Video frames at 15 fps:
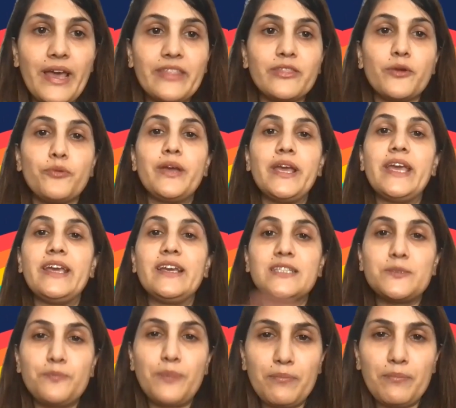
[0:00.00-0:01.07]
and the way
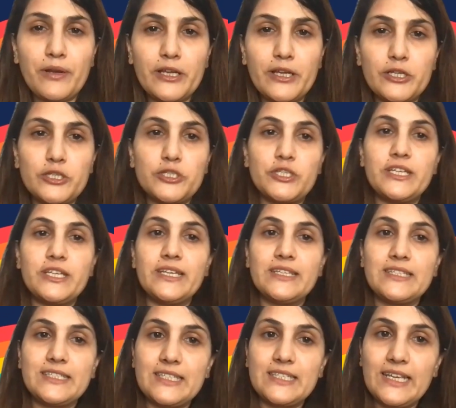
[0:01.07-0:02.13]
it's published,
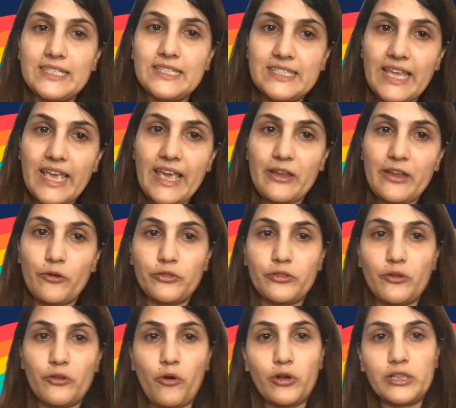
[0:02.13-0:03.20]
it's there on
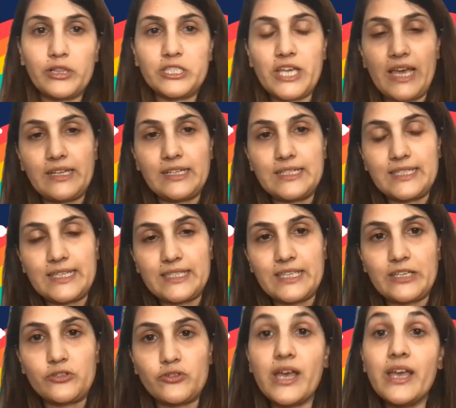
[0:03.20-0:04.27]
all the channels,
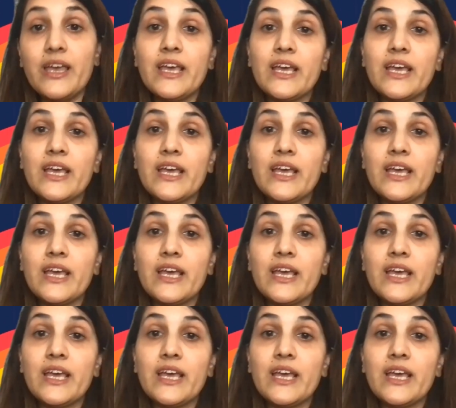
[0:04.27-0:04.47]
etc.